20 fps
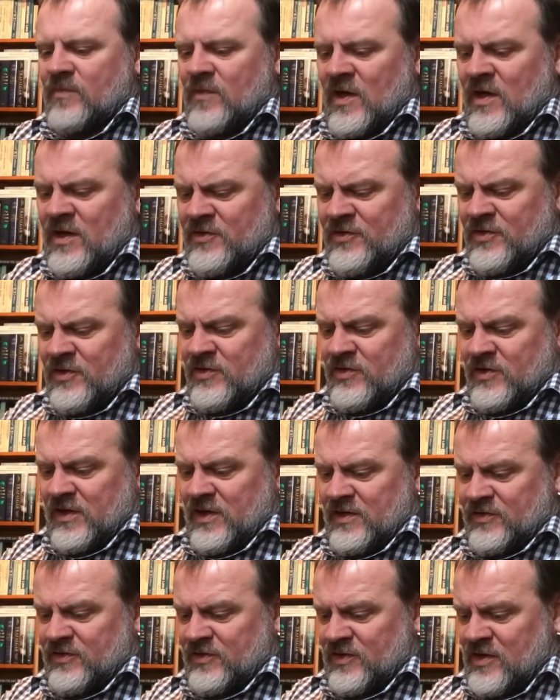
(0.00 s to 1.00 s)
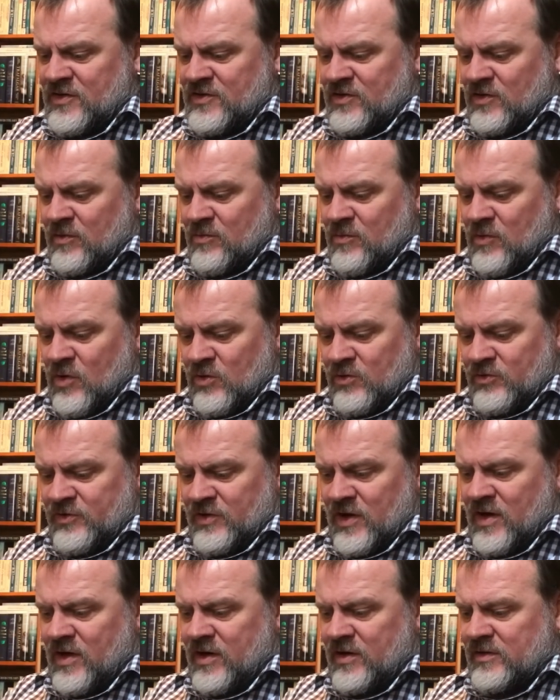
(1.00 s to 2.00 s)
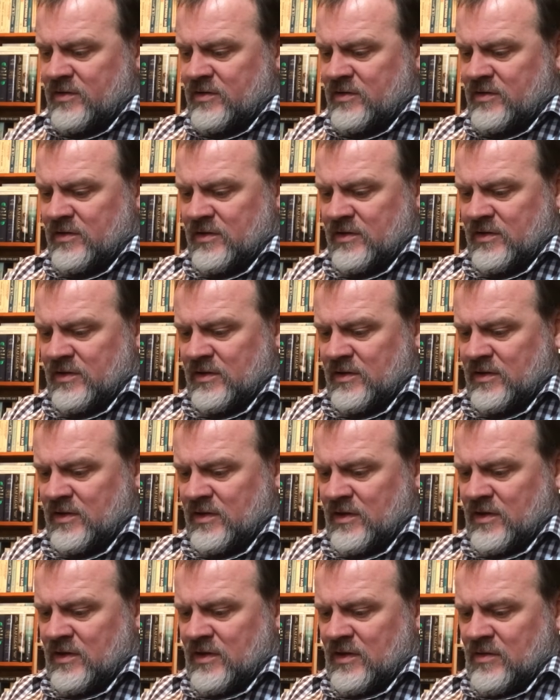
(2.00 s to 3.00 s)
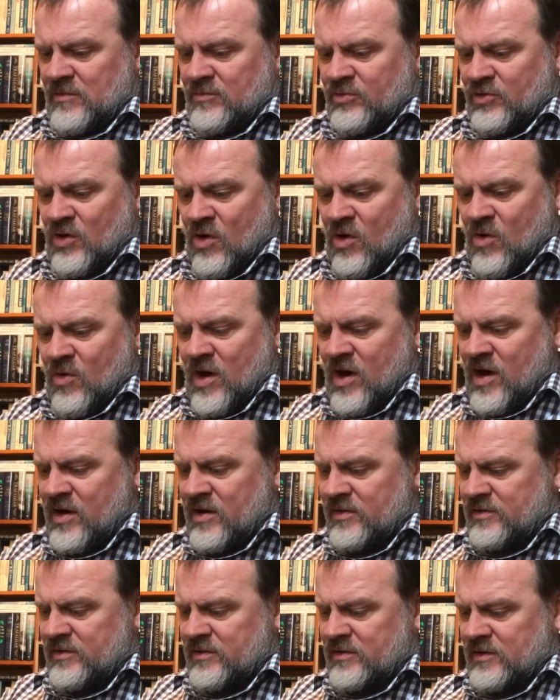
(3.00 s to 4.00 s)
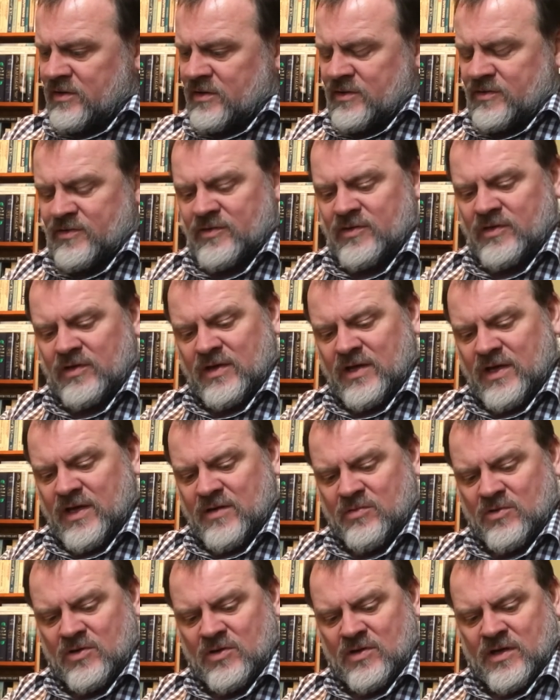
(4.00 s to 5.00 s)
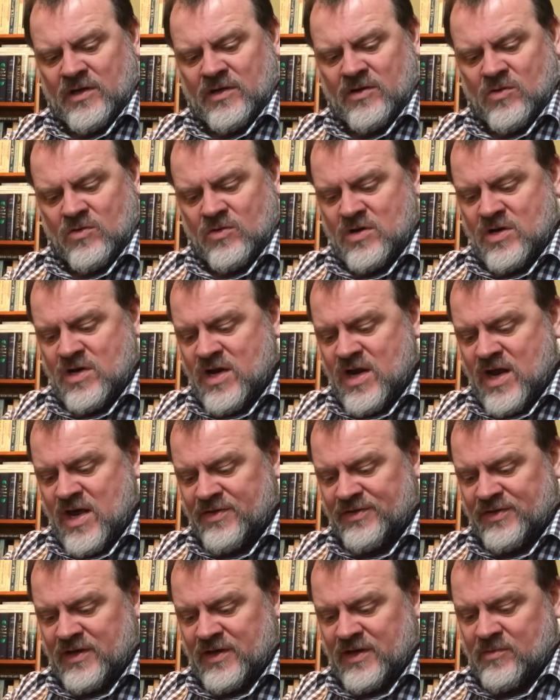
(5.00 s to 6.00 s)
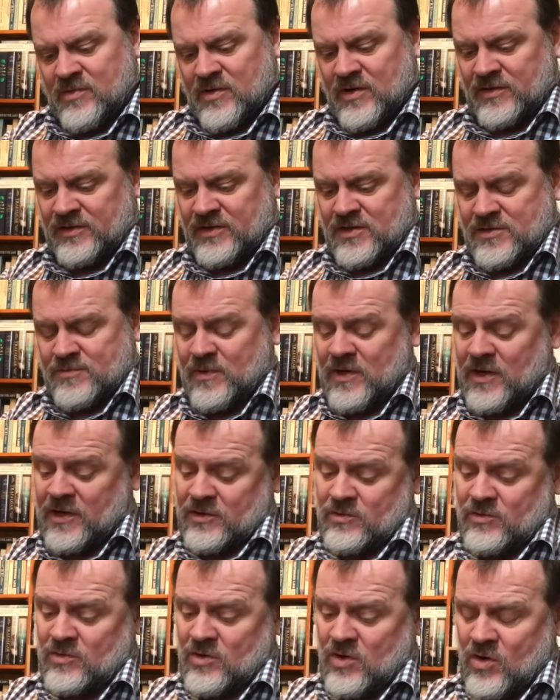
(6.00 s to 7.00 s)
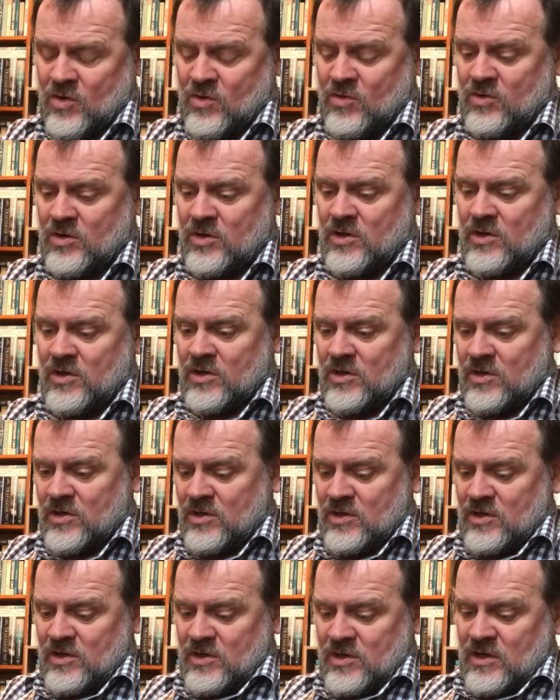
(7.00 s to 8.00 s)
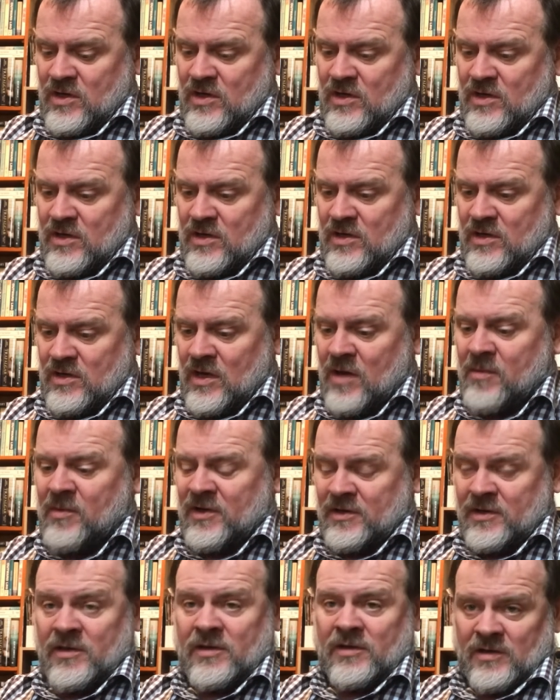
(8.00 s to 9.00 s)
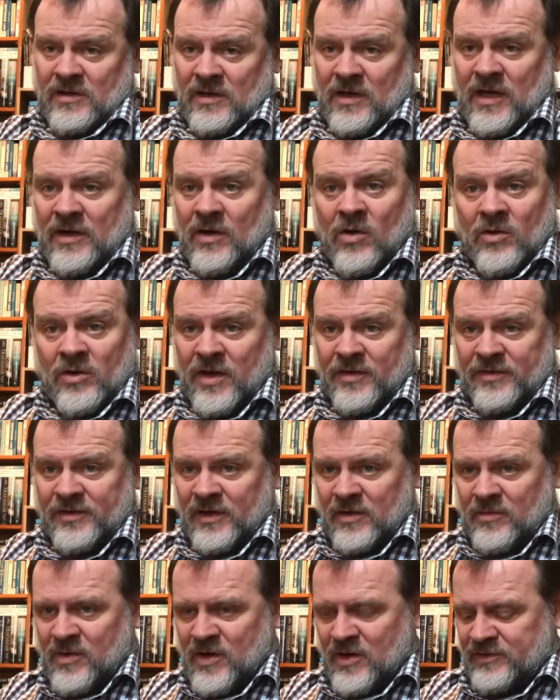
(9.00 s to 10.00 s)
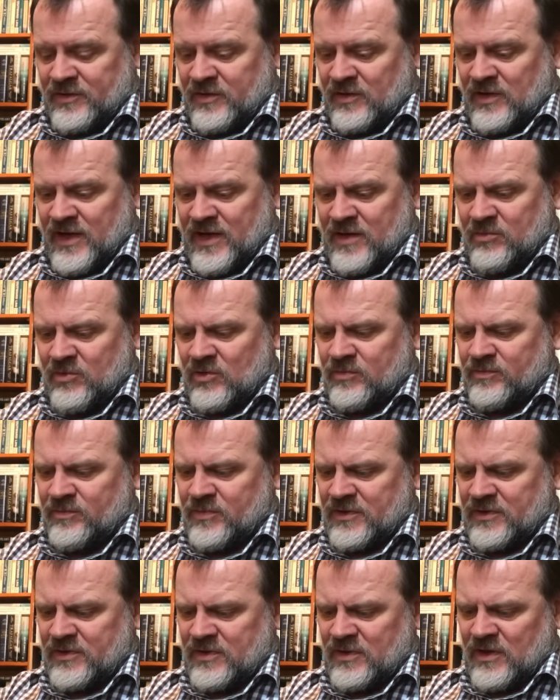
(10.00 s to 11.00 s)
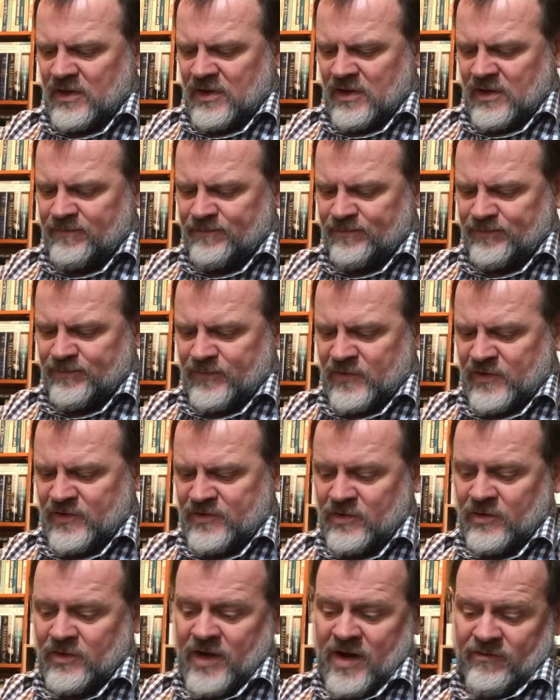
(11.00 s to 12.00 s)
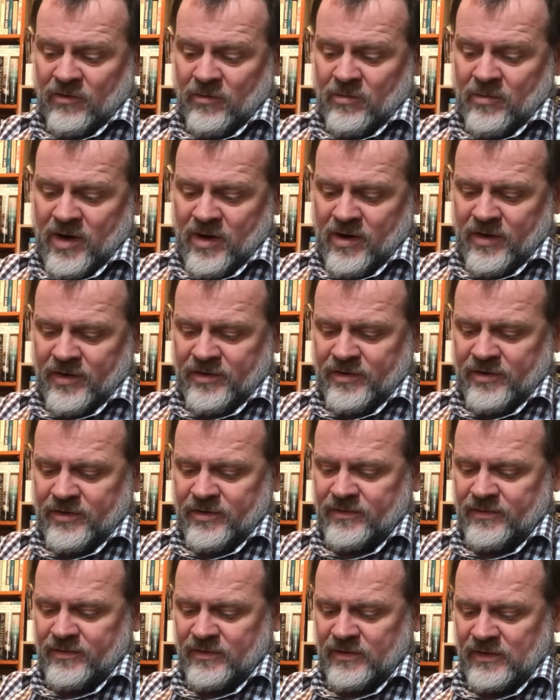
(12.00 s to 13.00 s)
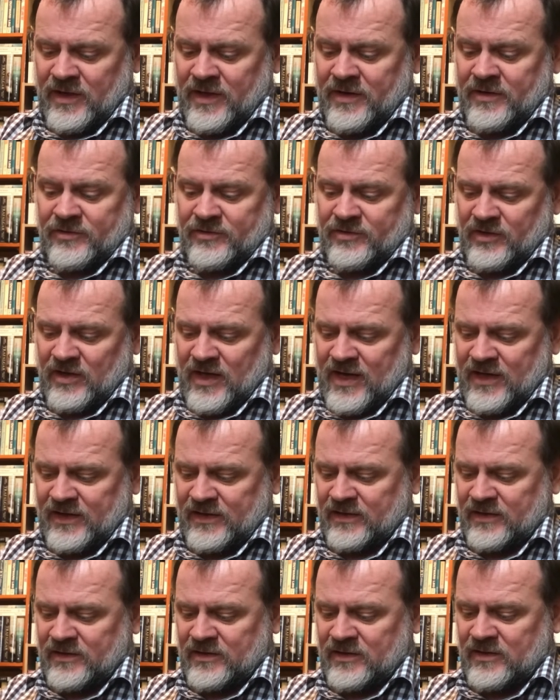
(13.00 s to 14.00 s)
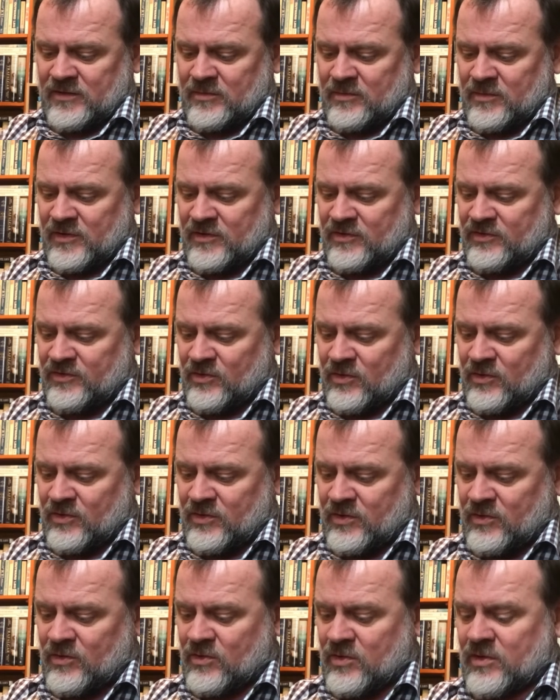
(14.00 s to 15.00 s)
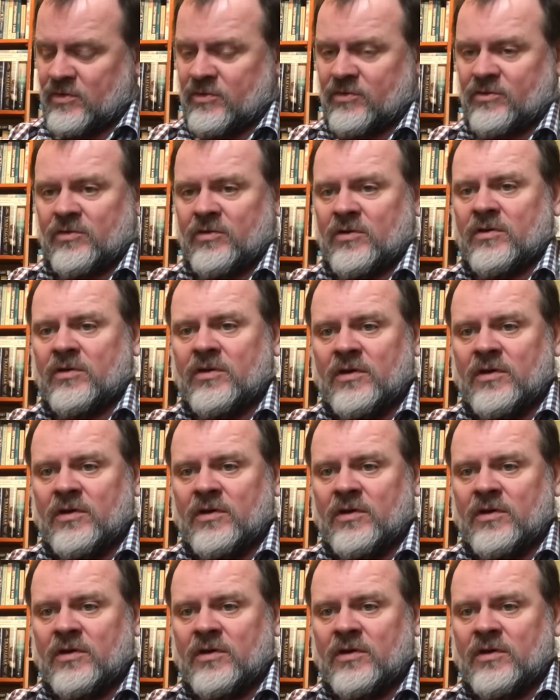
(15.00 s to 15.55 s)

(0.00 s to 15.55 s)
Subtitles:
This is the Essential Mozart. Pro Art is the label. I know nothing about this, but I do know. I mean, I know nothing about the label, but Sir Neville Mariner, Leonard Slatkin, and the Minnesota Orchestra.